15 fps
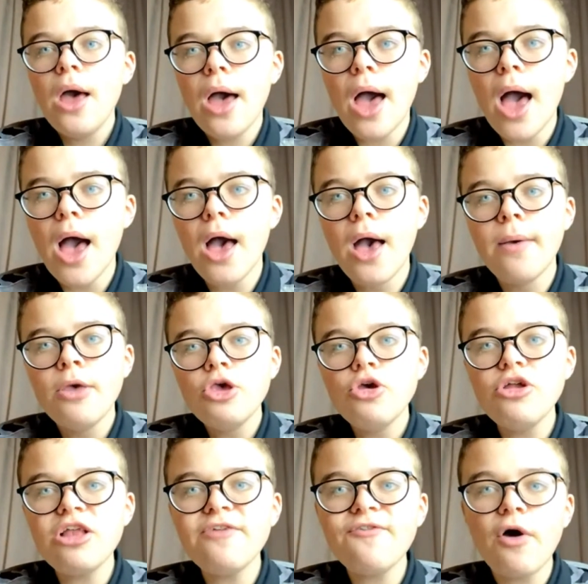You
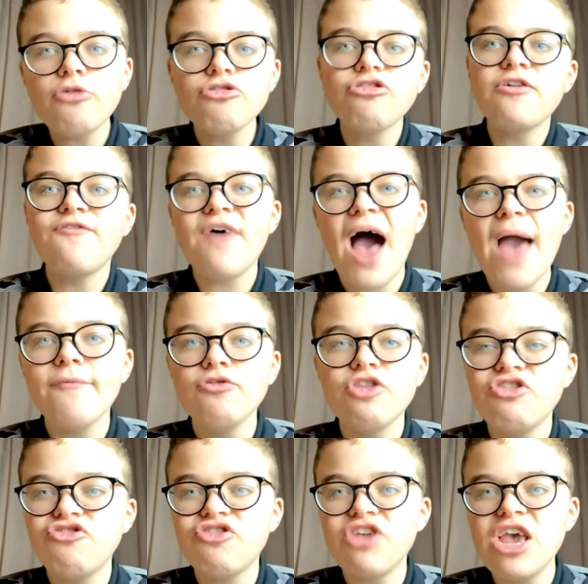need to focus on survival
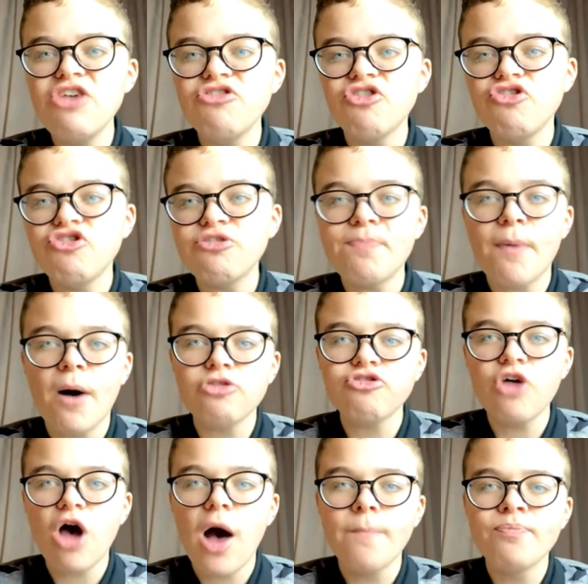this season. Spot
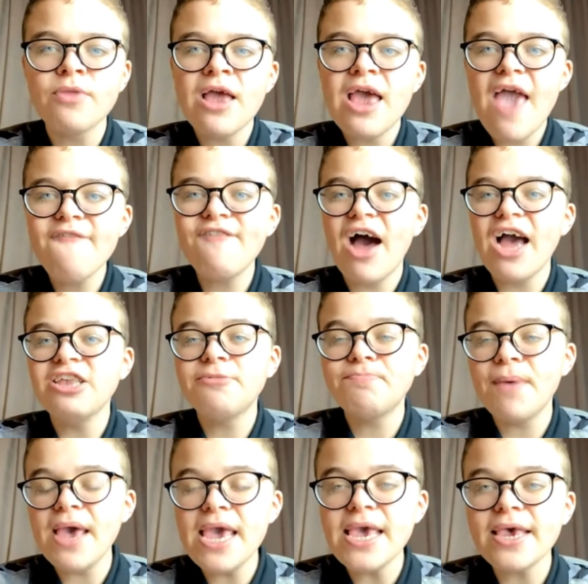on. If I
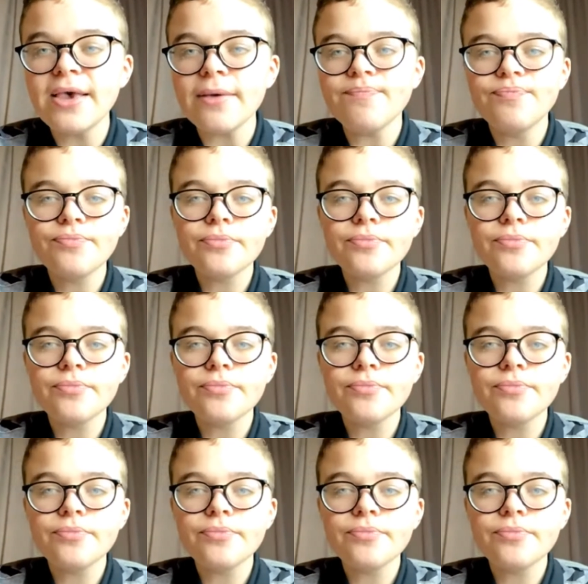speak,